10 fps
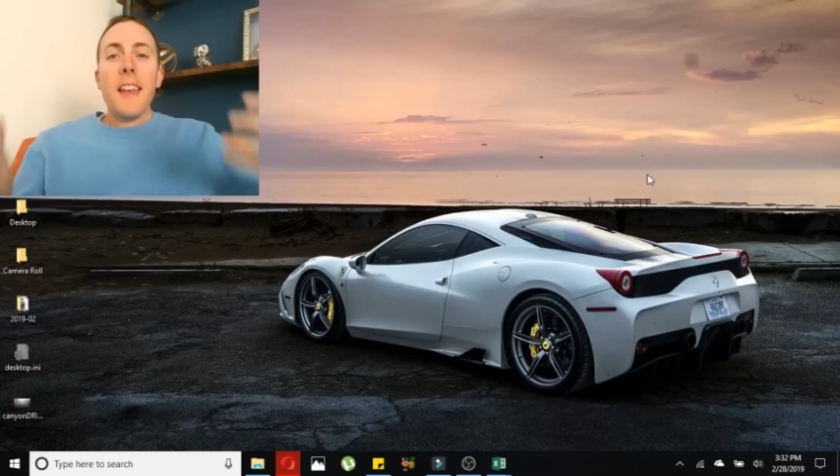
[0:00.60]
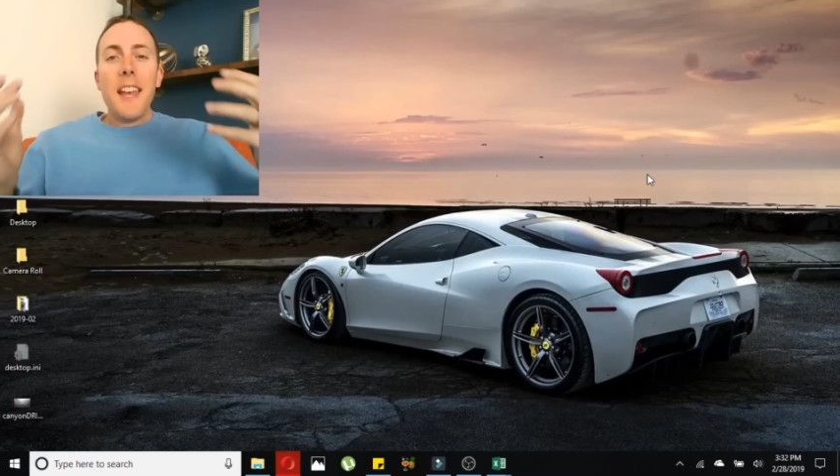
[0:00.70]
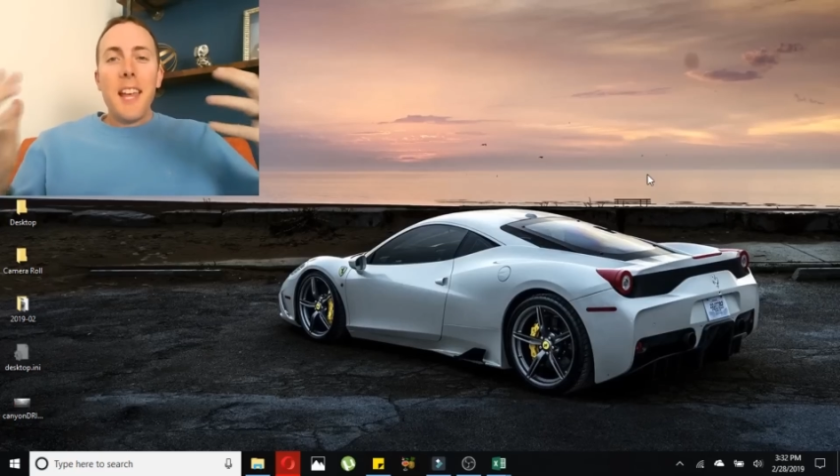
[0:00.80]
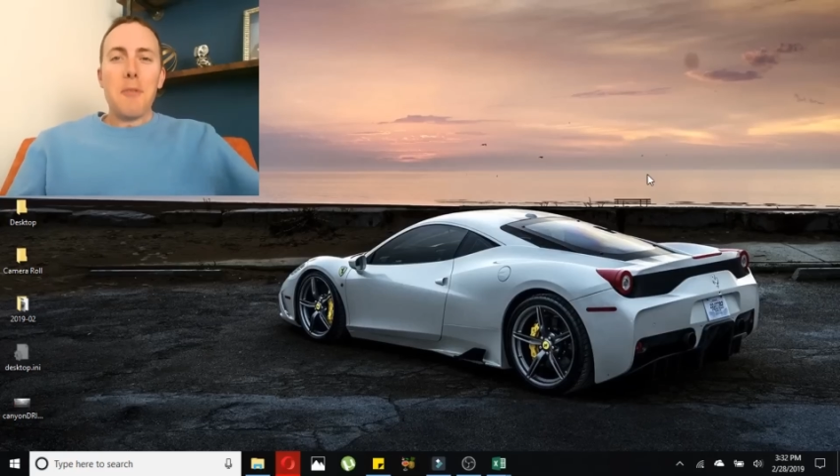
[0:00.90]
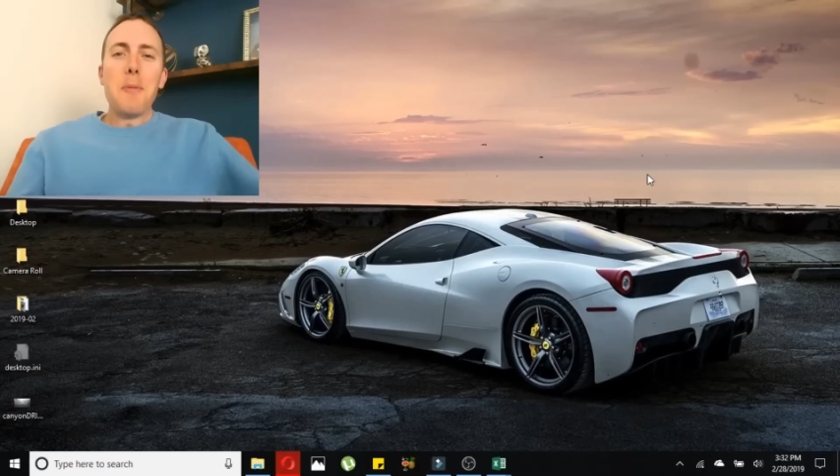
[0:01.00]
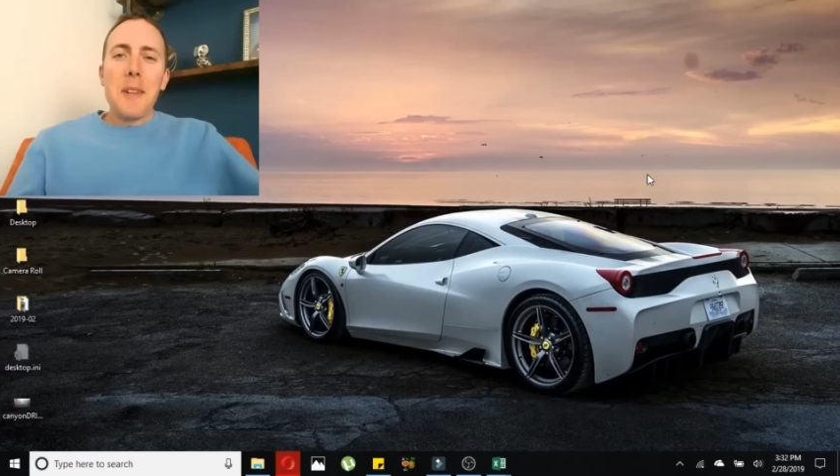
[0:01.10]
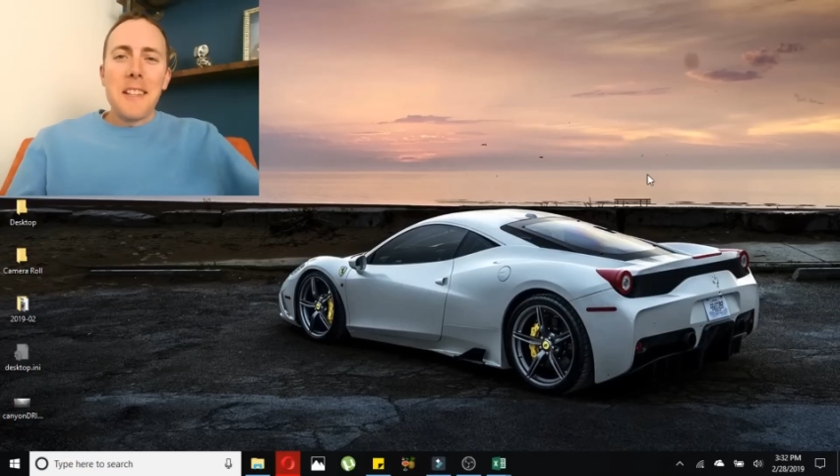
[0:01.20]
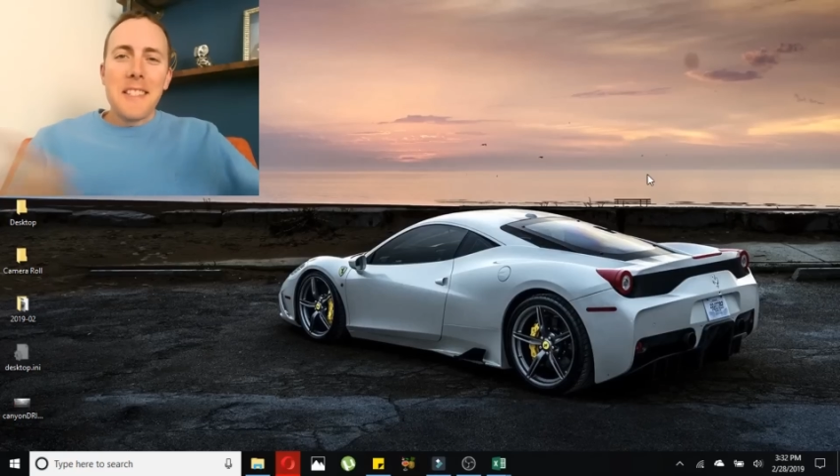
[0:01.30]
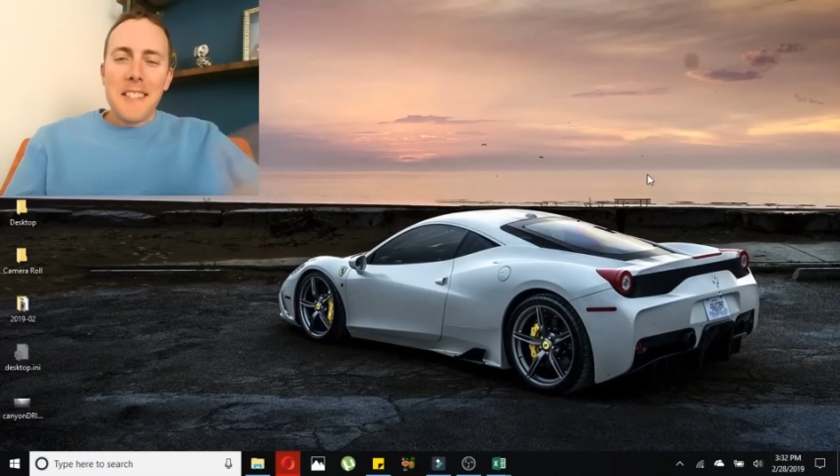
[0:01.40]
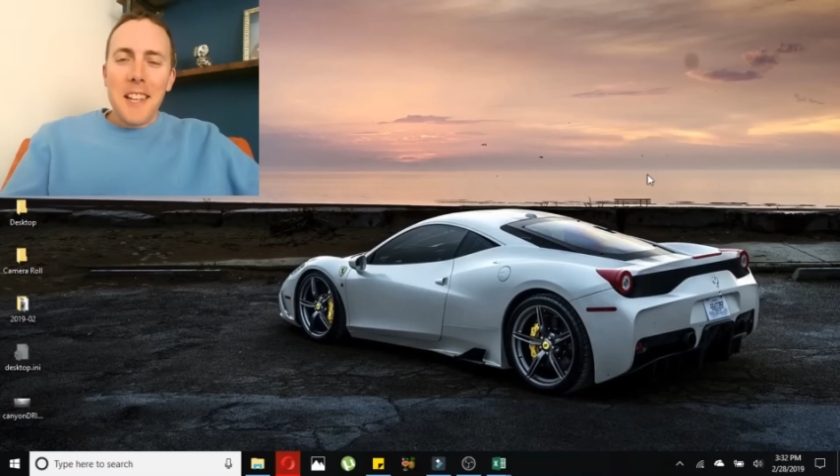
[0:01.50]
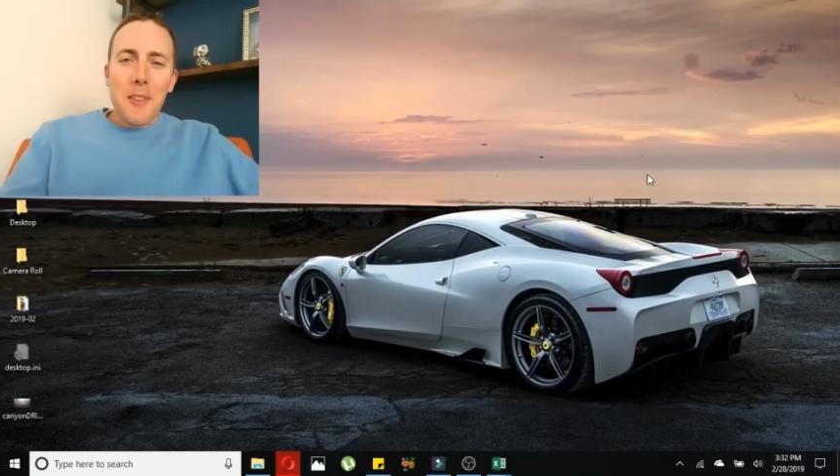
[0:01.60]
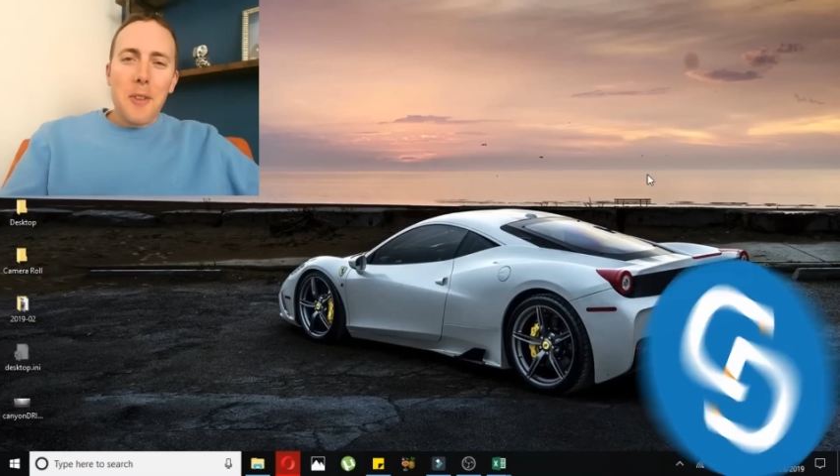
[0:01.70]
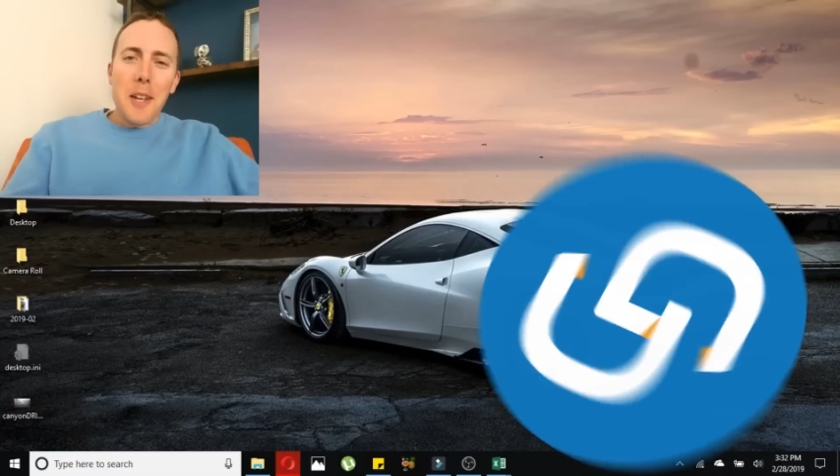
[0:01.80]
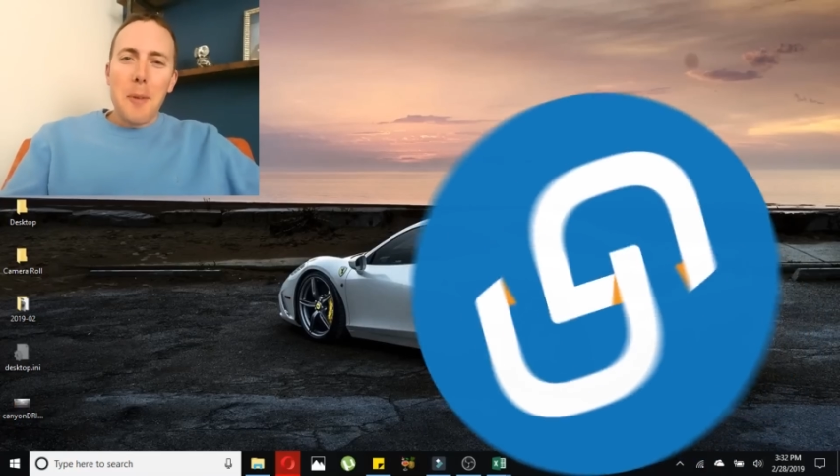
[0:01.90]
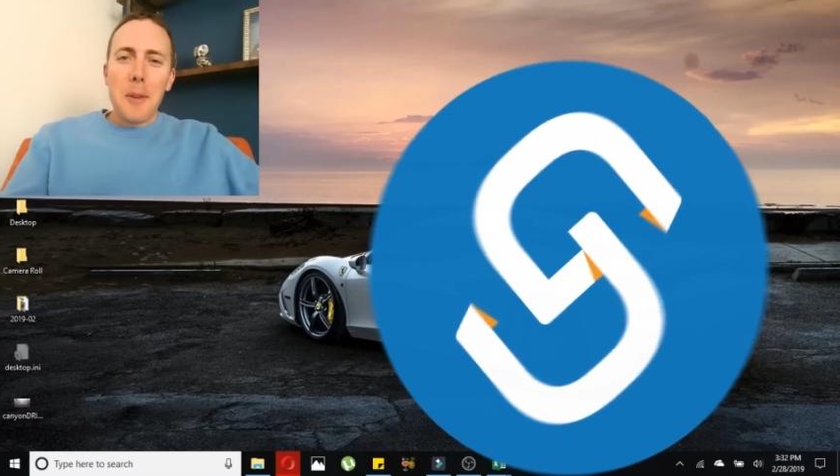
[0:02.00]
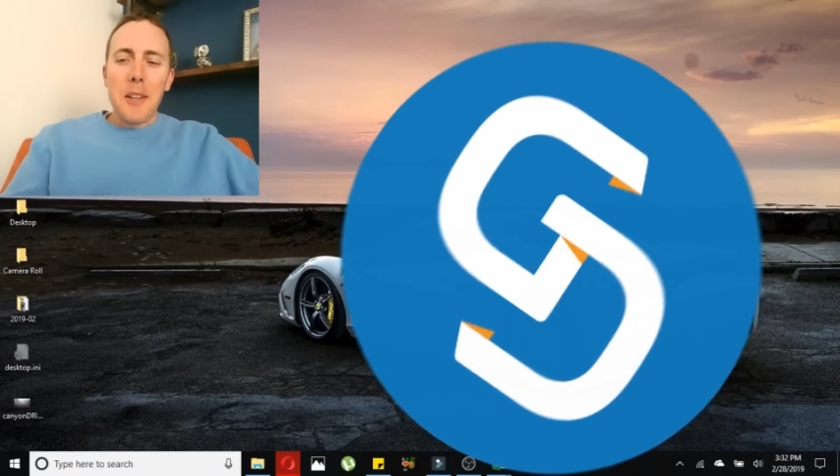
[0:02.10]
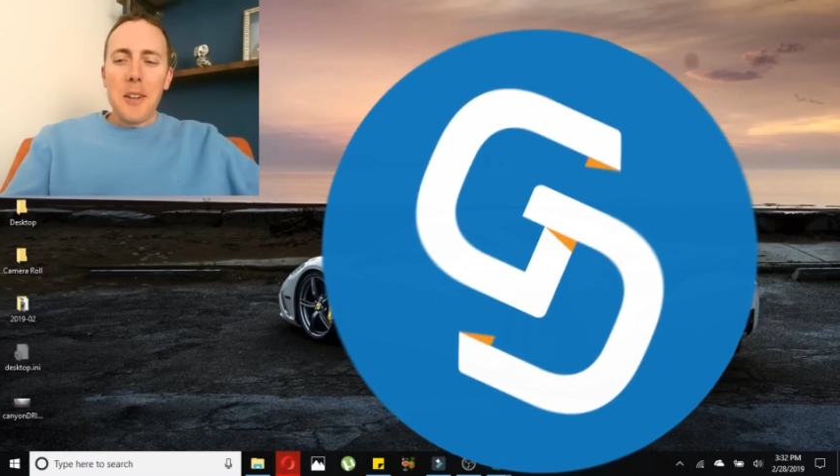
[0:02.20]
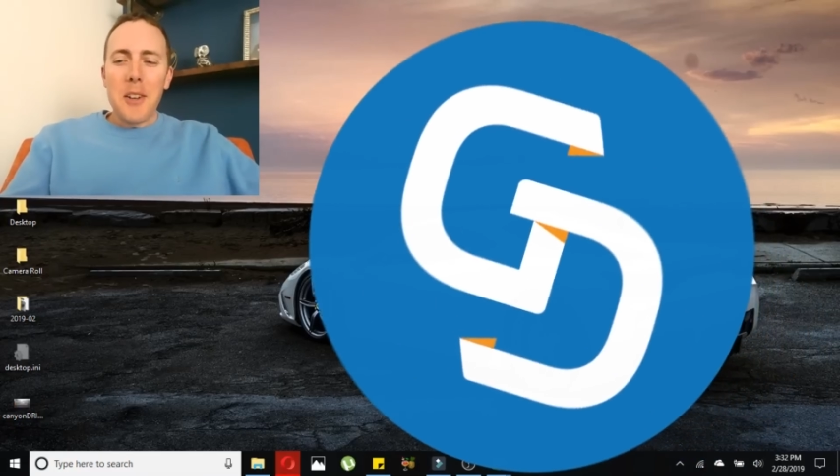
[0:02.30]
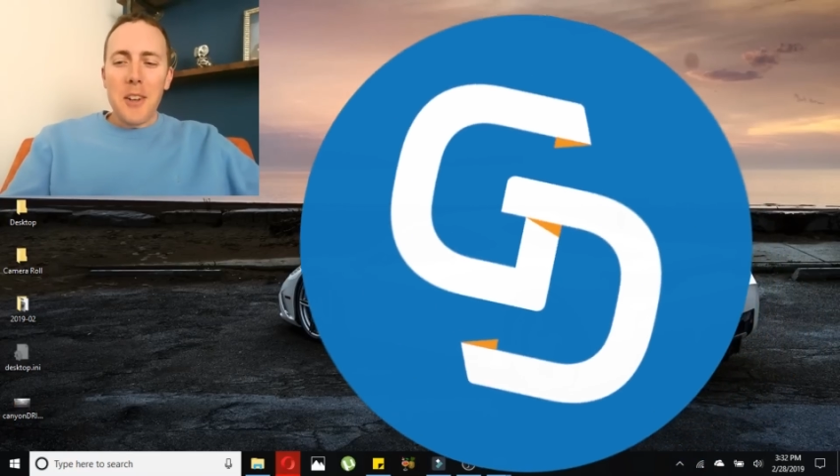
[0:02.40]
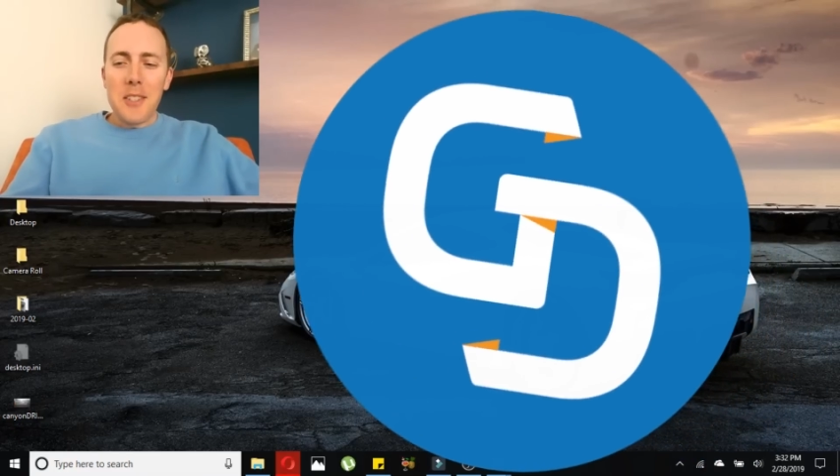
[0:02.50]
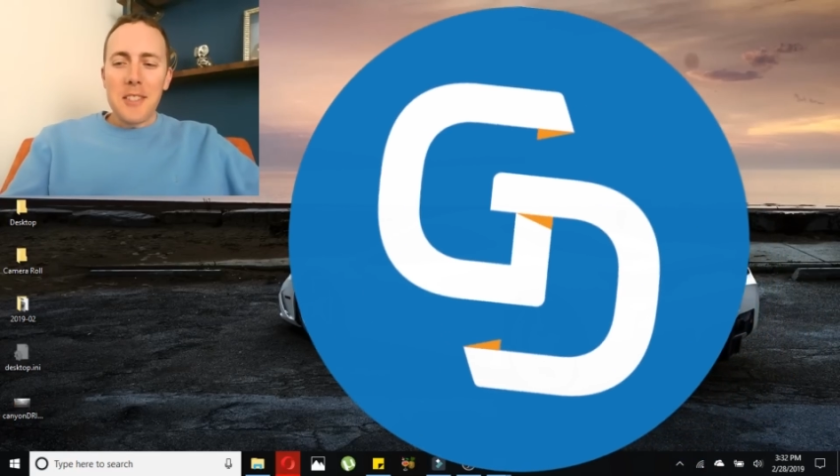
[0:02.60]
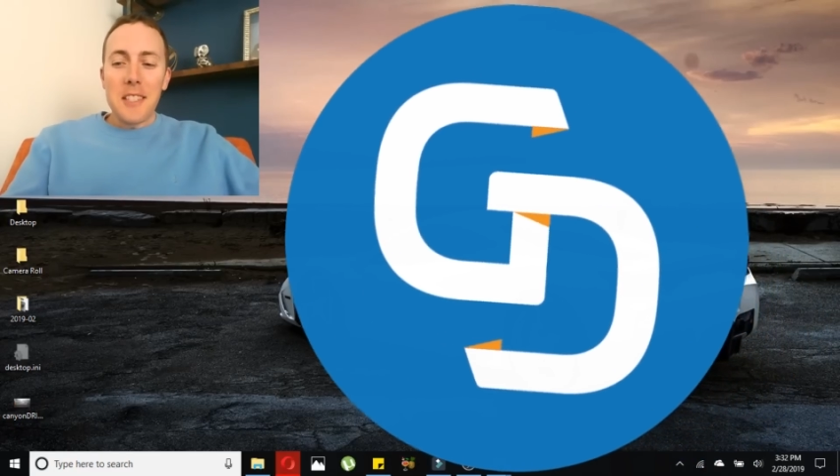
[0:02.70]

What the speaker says: Hey everybody, this is Dan for Gaming D on Cars.